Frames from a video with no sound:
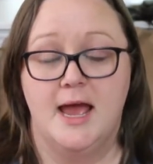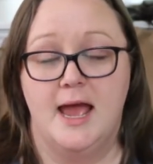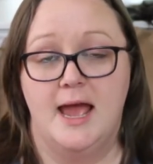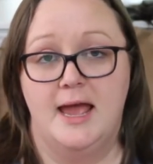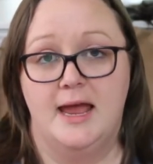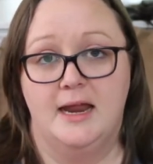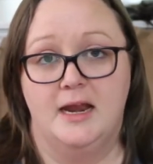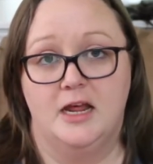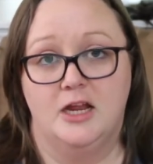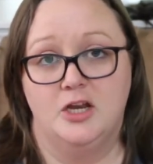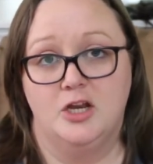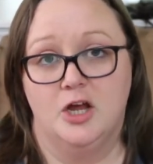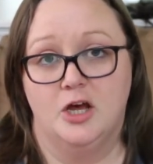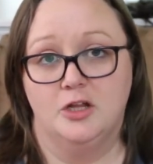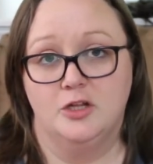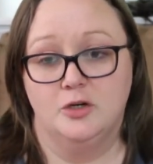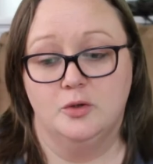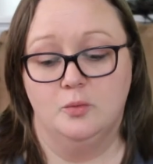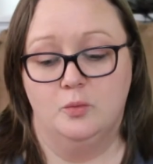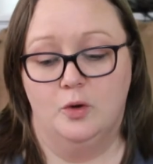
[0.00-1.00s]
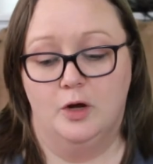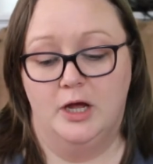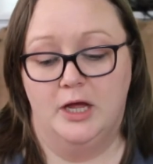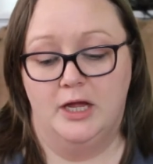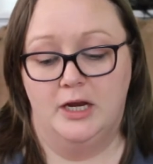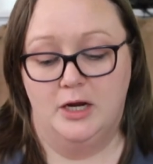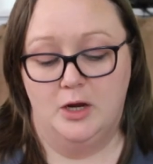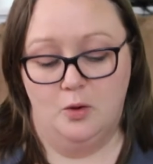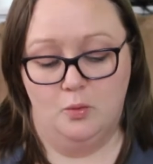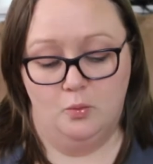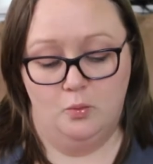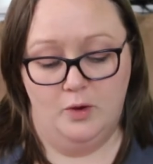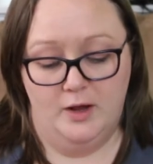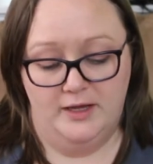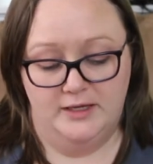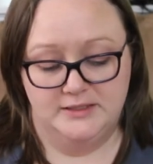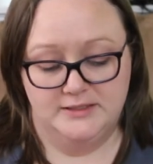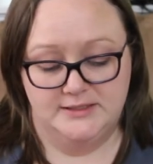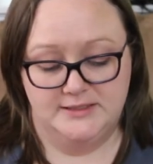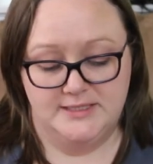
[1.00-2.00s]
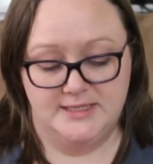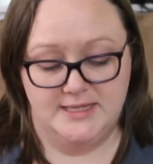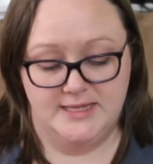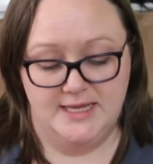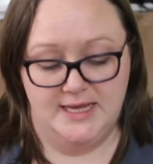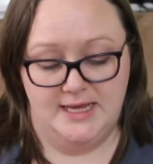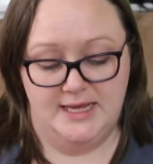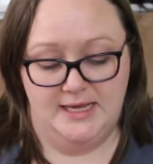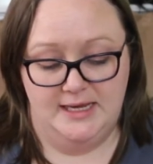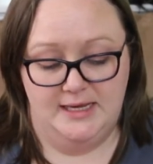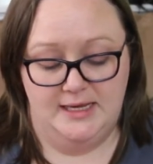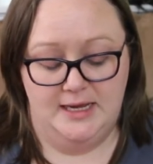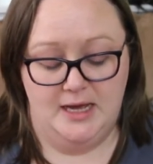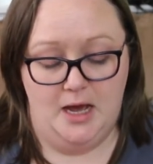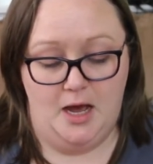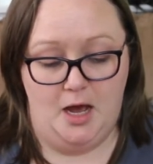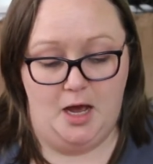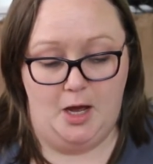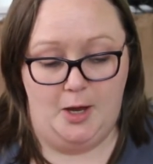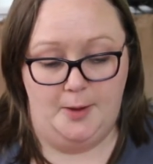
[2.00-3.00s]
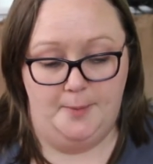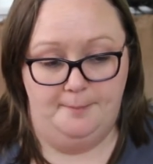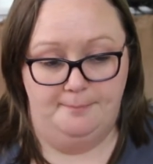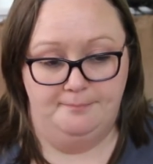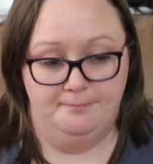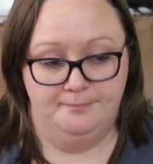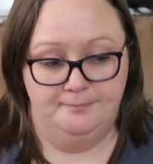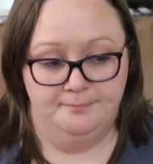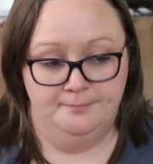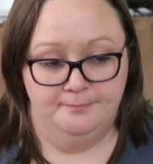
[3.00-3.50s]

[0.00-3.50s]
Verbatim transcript: and another one was the um,